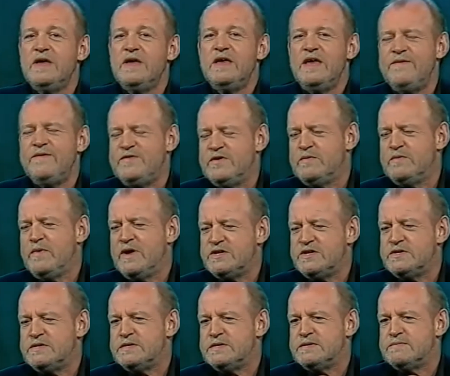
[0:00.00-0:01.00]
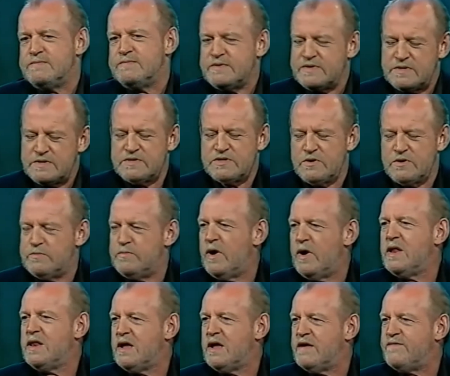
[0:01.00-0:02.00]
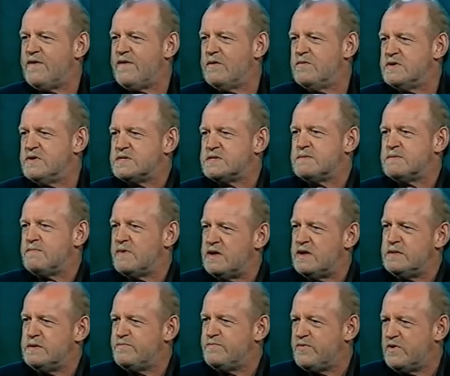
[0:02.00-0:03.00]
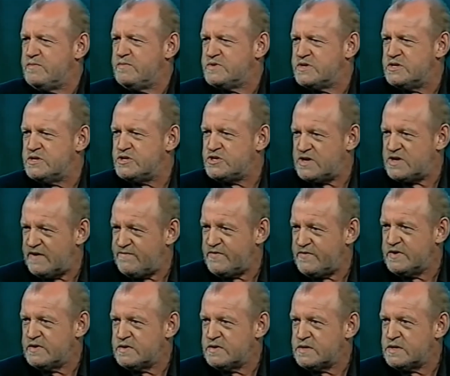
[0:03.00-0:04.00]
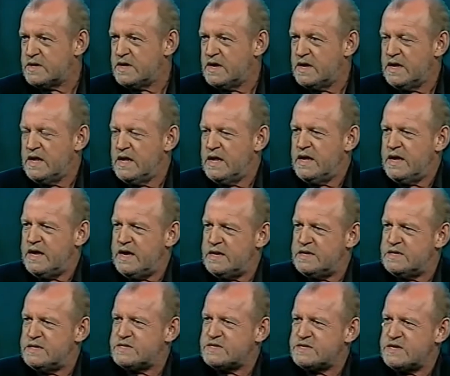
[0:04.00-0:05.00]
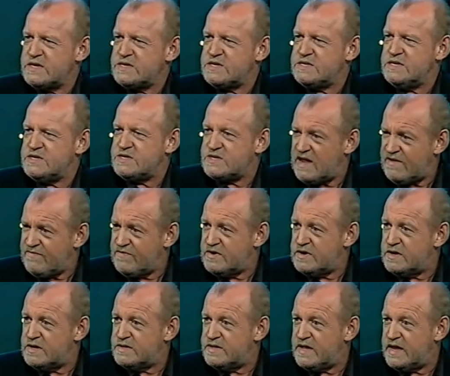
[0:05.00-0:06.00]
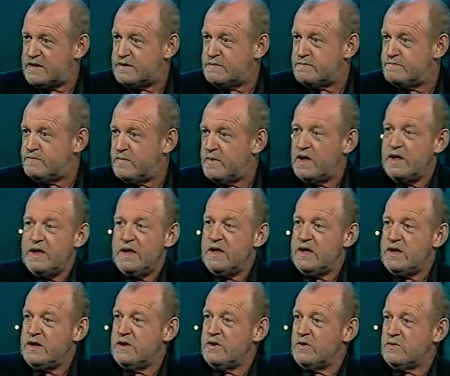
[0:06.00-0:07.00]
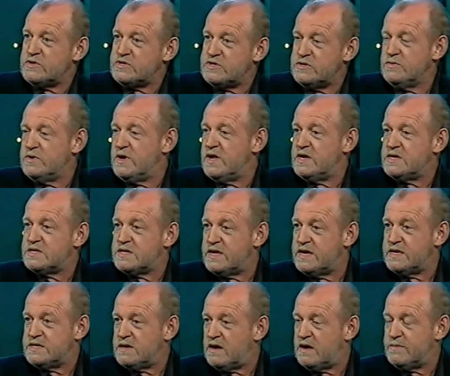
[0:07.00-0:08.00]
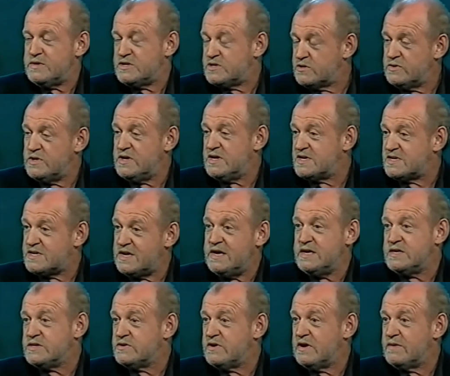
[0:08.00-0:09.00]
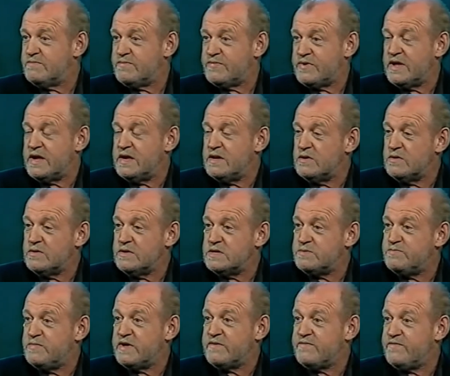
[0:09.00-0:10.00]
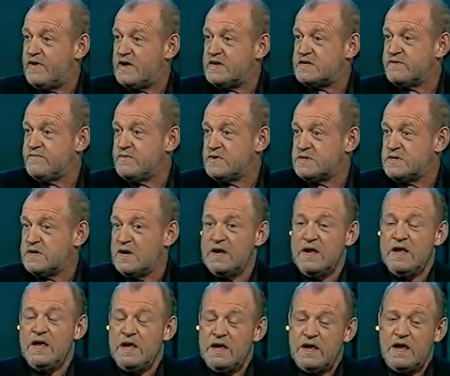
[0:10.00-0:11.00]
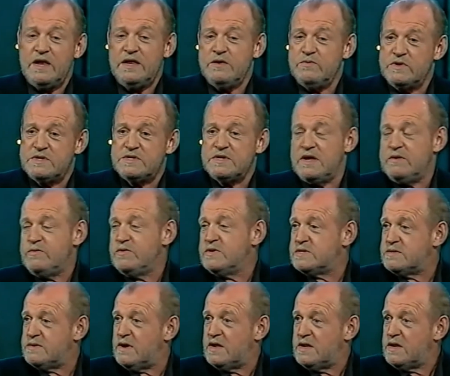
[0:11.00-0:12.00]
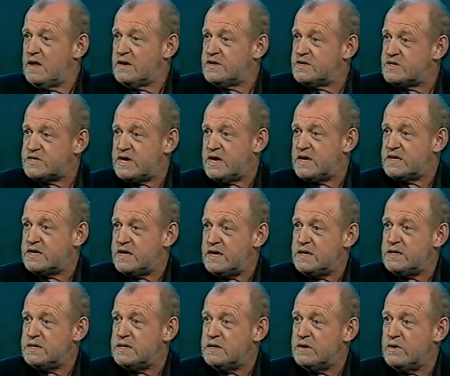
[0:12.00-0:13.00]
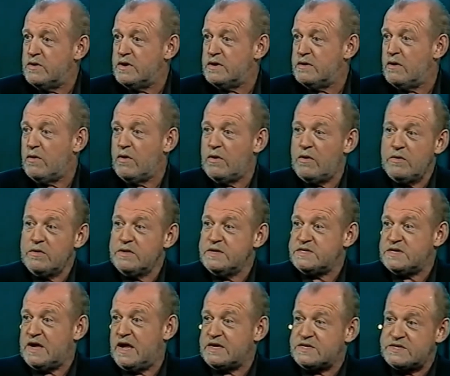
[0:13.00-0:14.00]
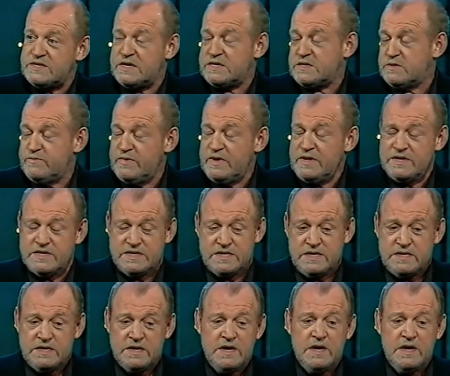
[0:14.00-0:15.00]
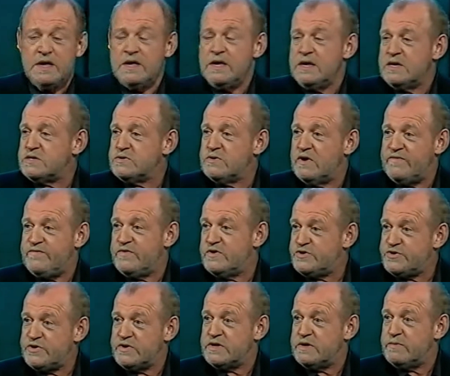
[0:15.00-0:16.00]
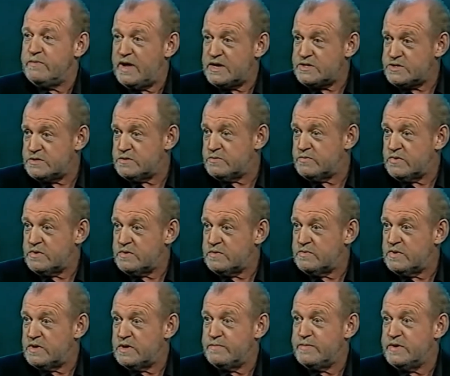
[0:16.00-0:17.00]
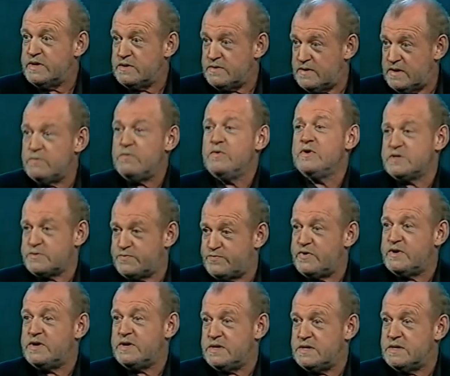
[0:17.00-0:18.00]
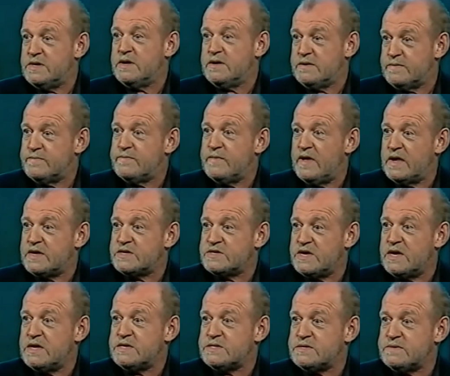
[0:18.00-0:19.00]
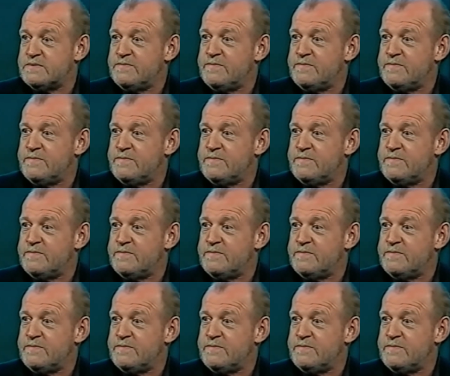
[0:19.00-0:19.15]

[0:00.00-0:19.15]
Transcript: If you imagine sort of my life, I was in the pubs in Sheffield in '67, and then, 2 years later, I'm playing all these big festivals. And it was a lot to take in, and all this accessibility to every drug imaginable. It was pretty excess.